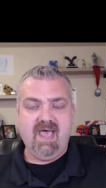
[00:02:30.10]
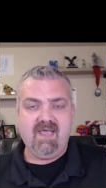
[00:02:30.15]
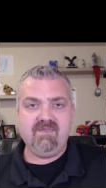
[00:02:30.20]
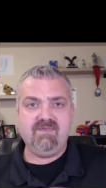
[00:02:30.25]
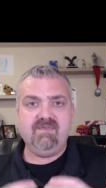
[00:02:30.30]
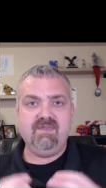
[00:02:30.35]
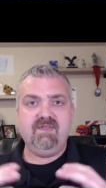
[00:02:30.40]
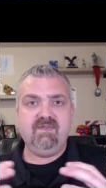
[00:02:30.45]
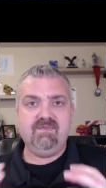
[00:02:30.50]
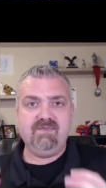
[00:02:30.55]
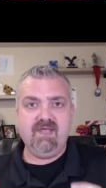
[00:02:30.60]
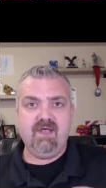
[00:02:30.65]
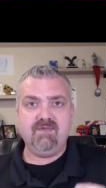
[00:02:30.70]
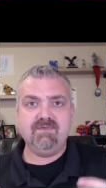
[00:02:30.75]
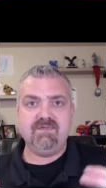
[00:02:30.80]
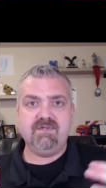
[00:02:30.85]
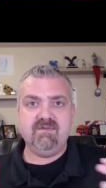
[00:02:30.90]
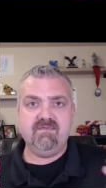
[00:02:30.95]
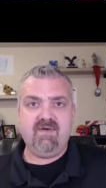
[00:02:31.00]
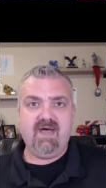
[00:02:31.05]
as these
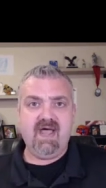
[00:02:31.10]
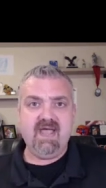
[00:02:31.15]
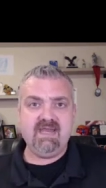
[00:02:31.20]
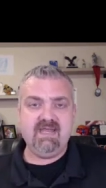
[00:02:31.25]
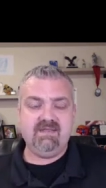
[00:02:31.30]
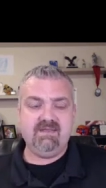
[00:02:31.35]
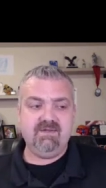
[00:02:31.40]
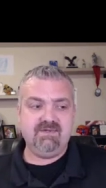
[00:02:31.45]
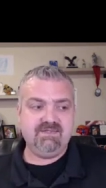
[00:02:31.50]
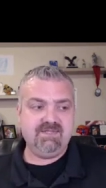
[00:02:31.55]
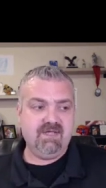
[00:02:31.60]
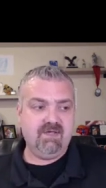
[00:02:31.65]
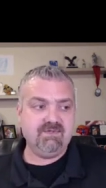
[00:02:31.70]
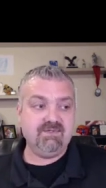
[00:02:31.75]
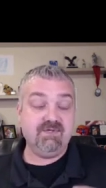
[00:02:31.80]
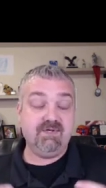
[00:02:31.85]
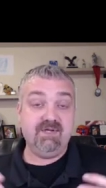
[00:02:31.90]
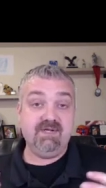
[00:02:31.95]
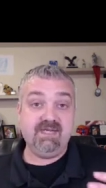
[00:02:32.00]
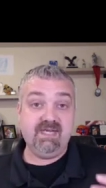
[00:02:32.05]
cells are dividing, their
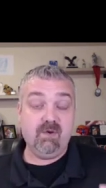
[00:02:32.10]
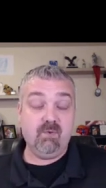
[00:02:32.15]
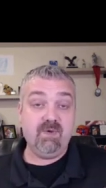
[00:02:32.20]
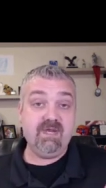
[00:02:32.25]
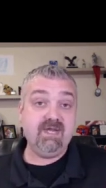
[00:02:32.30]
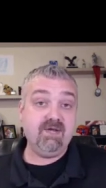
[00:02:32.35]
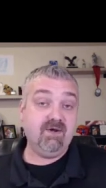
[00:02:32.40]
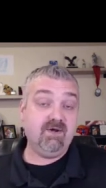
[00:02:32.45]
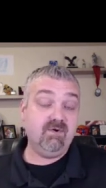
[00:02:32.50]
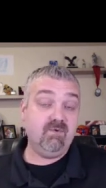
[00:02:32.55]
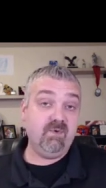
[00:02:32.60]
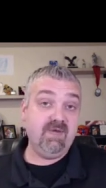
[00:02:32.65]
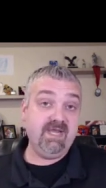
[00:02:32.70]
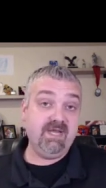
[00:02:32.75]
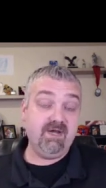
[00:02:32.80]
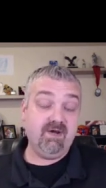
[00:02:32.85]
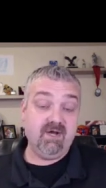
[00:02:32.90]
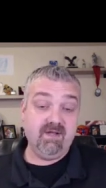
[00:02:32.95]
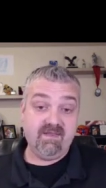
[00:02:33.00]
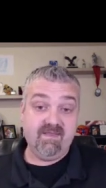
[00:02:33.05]
cells are going to get weaker and
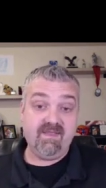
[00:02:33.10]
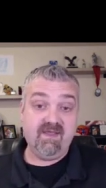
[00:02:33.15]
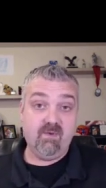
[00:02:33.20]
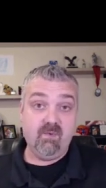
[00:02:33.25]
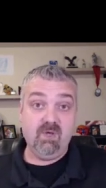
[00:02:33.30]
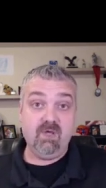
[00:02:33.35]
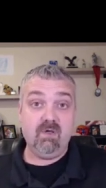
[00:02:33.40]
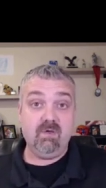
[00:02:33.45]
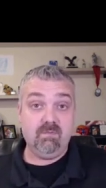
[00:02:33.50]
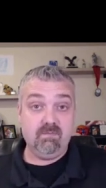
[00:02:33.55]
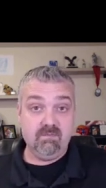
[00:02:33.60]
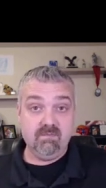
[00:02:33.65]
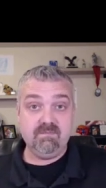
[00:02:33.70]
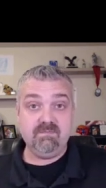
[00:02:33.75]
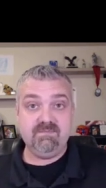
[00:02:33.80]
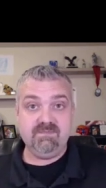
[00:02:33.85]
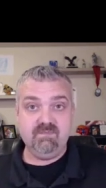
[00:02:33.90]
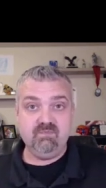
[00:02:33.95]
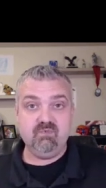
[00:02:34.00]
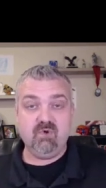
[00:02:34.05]
weaker, and then they will
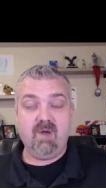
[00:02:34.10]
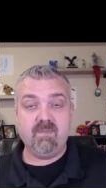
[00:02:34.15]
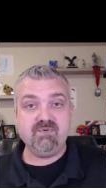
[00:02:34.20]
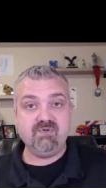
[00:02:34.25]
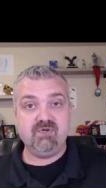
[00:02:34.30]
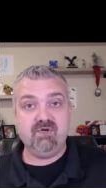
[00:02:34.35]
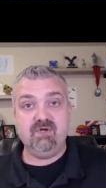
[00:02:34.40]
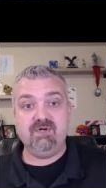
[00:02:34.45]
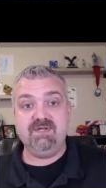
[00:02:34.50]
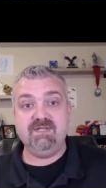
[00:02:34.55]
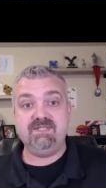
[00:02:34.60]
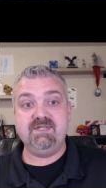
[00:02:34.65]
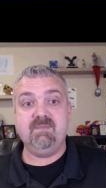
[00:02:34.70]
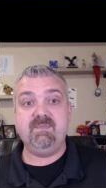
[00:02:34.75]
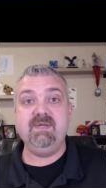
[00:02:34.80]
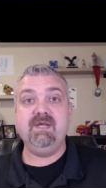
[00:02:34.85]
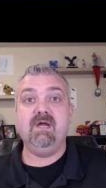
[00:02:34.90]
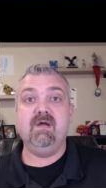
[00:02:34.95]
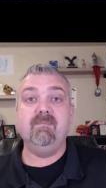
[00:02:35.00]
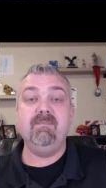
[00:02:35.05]
rupture or
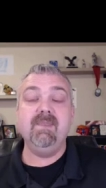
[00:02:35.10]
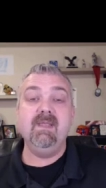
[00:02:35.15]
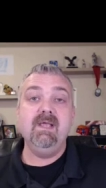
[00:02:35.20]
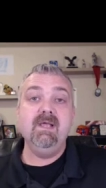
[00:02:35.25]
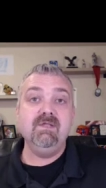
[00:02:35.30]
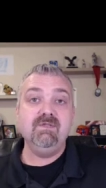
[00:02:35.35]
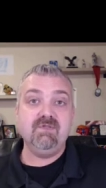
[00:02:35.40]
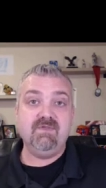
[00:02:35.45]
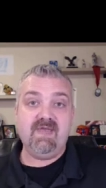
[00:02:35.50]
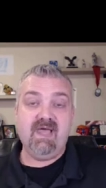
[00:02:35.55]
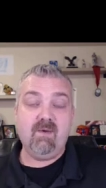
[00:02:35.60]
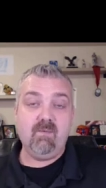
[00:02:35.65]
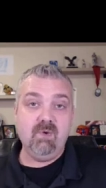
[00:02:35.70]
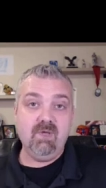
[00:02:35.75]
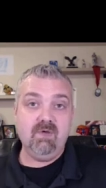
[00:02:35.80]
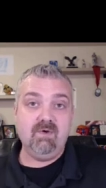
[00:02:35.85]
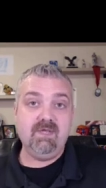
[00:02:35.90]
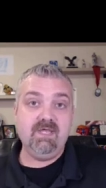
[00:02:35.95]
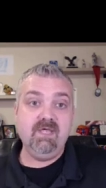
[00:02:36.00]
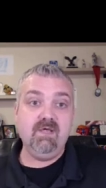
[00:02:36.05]
disappear. So that
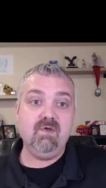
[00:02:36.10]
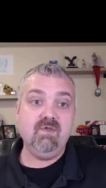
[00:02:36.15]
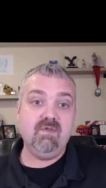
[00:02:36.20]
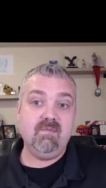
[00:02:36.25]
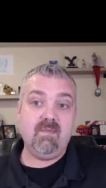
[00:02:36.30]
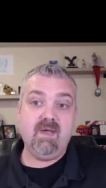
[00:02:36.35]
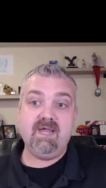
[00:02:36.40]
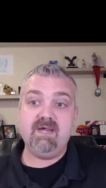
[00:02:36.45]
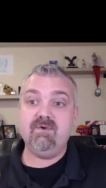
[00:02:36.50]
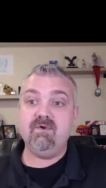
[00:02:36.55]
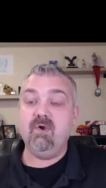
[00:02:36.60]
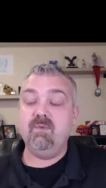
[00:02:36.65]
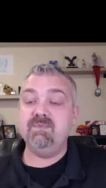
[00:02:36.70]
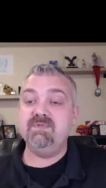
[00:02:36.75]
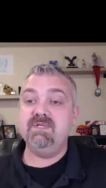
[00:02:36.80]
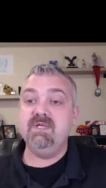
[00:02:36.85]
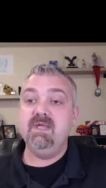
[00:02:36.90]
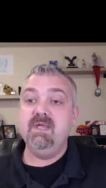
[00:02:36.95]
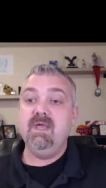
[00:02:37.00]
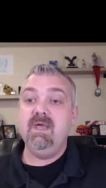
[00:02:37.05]
will kill the
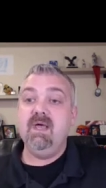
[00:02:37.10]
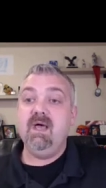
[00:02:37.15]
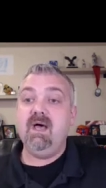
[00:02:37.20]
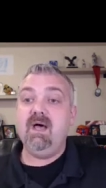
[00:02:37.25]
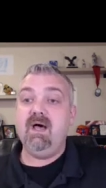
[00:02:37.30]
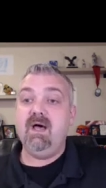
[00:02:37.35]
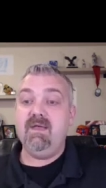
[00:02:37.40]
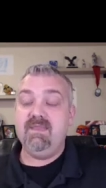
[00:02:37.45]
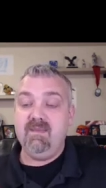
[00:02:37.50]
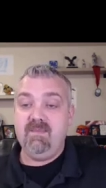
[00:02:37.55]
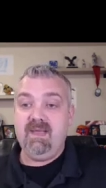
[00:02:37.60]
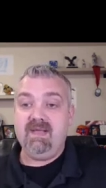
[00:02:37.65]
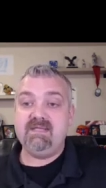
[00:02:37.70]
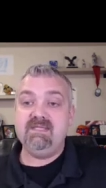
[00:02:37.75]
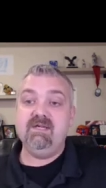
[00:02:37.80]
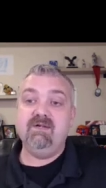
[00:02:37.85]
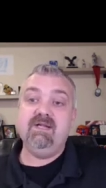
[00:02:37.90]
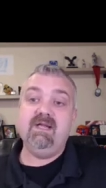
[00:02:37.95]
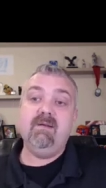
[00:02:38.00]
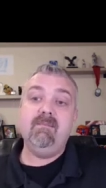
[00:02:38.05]
microbes, the
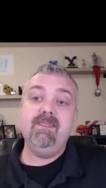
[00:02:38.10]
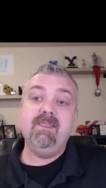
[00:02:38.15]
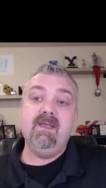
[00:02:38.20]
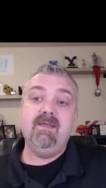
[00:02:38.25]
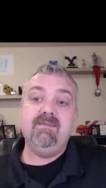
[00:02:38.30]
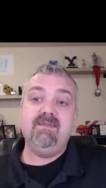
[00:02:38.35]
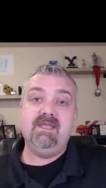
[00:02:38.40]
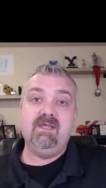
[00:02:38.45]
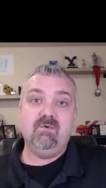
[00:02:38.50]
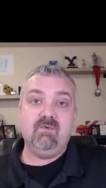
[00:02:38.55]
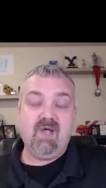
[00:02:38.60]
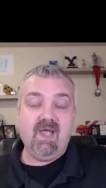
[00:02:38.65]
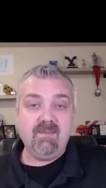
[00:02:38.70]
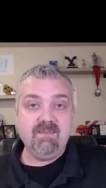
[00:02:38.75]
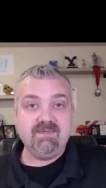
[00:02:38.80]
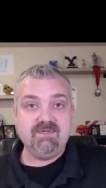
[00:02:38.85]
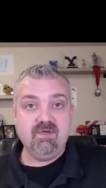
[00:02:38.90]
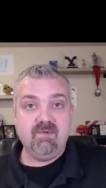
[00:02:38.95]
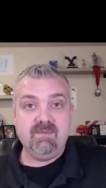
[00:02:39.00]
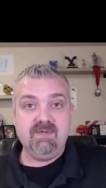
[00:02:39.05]
bacteria. The
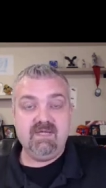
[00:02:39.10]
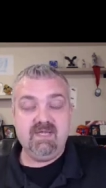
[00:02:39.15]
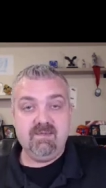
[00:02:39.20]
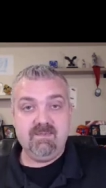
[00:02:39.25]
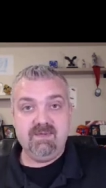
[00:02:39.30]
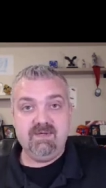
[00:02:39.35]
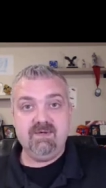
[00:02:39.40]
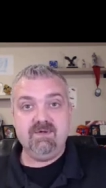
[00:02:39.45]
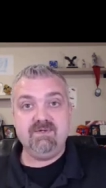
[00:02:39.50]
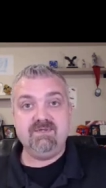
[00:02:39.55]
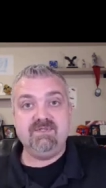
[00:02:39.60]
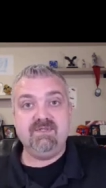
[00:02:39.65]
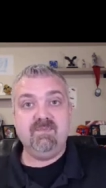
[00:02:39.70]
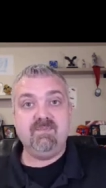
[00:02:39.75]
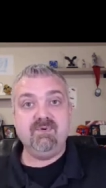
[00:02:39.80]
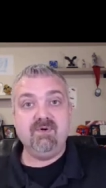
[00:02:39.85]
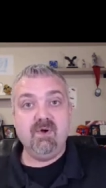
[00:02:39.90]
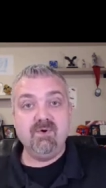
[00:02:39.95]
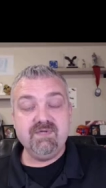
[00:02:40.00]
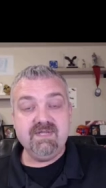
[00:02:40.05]
ribosome inhibitors,
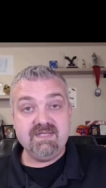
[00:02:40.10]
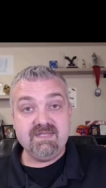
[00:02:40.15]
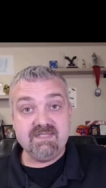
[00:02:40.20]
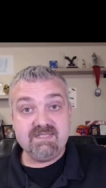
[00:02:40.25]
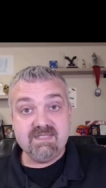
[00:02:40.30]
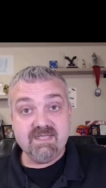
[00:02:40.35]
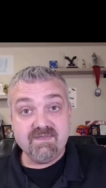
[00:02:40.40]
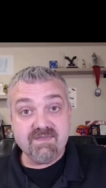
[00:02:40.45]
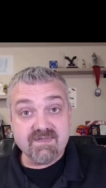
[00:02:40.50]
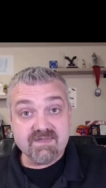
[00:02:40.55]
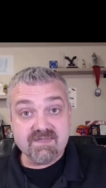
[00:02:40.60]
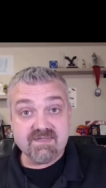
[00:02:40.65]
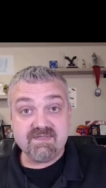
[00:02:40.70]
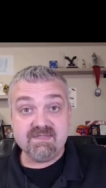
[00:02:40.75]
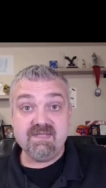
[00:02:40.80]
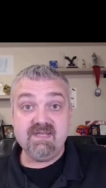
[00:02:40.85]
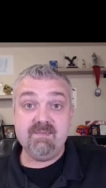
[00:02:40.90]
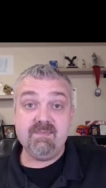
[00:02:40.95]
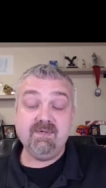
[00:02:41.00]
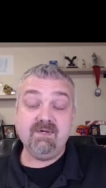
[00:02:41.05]
the protein synthesis
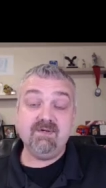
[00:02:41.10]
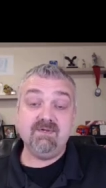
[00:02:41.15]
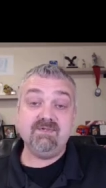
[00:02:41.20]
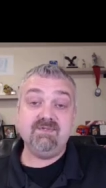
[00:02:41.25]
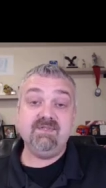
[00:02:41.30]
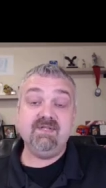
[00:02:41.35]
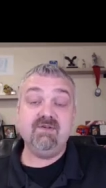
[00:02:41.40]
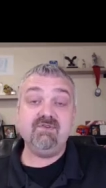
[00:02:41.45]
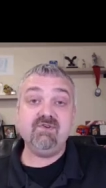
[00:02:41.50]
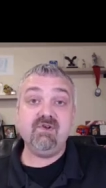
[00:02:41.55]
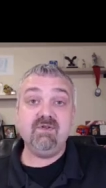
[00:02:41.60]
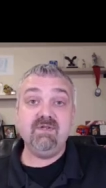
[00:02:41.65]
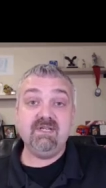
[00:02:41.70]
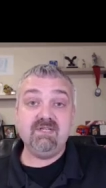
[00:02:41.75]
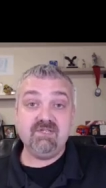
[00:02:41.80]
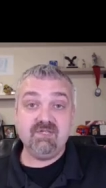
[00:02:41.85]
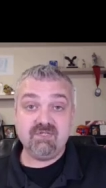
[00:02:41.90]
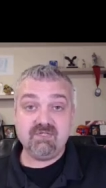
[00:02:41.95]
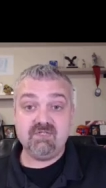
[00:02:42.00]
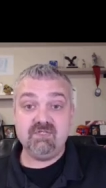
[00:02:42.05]
inhibitors, they're
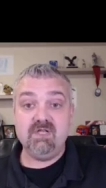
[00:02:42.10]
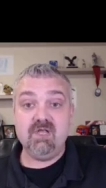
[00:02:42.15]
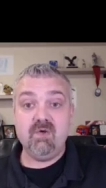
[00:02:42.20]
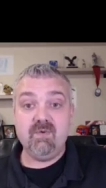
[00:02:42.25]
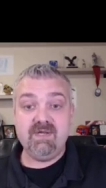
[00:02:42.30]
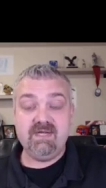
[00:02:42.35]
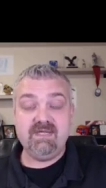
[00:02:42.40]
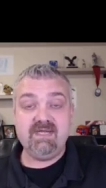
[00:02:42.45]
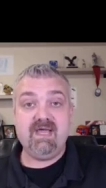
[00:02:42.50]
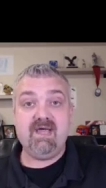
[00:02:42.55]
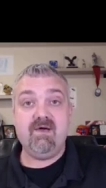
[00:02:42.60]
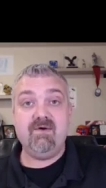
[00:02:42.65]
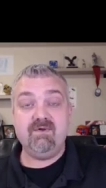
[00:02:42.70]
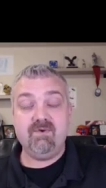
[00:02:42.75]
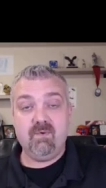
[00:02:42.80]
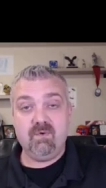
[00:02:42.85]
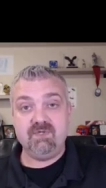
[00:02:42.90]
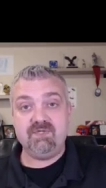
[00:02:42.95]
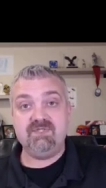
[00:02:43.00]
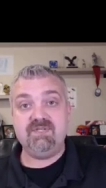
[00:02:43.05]
generally just slowing
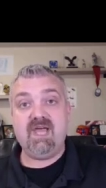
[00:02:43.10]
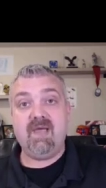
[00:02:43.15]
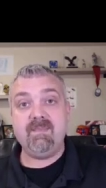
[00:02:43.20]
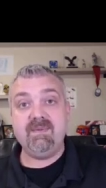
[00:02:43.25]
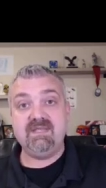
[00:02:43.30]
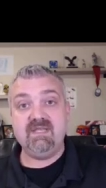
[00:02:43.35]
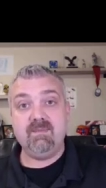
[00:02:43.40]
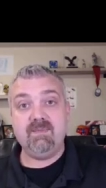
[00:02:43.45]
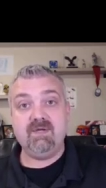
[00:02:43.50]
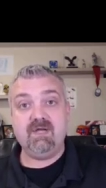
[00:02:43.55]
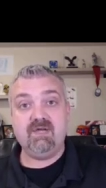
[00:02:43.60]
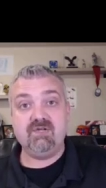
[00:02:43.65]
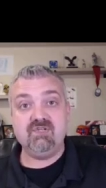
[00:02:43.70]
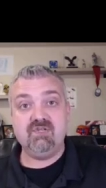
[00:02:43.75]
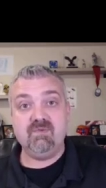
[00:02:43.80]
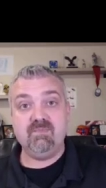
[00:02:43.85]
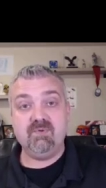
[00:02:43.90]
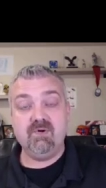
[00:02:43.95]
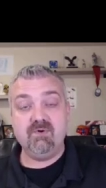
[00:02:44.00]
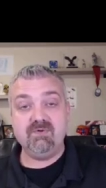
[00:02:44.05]
down or stopping the
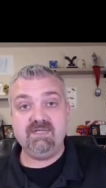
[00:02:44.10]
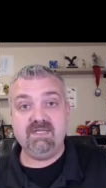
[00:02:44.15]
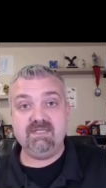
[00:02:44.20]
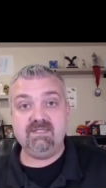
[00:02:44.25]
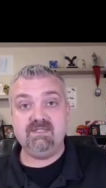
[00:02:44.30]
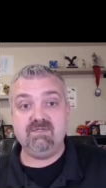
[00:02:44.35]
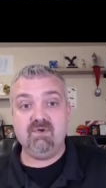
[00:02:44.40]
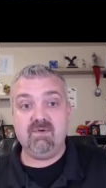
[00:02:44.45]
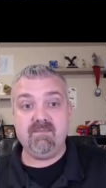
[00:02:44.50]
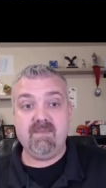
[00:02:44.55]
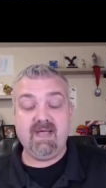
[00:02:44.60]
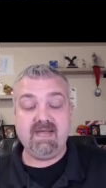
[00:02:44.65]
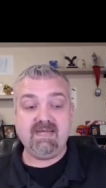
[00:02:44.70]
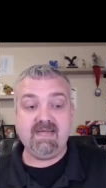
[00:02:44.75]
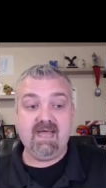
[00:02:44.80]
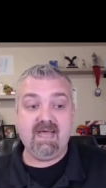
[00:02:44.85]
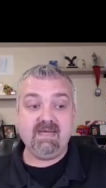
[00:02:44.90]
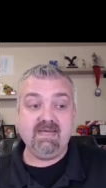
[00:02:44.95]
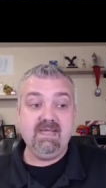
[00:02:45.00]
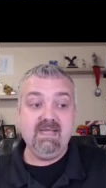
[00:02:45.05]
production of proteins. So it might
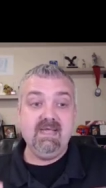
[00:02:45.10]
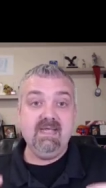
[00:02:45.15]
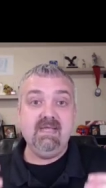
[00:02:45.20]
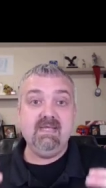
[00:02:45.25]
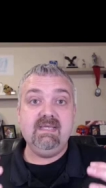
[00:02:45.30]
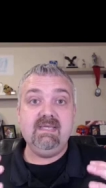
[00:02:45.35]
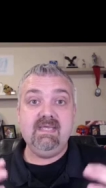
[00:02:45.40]
not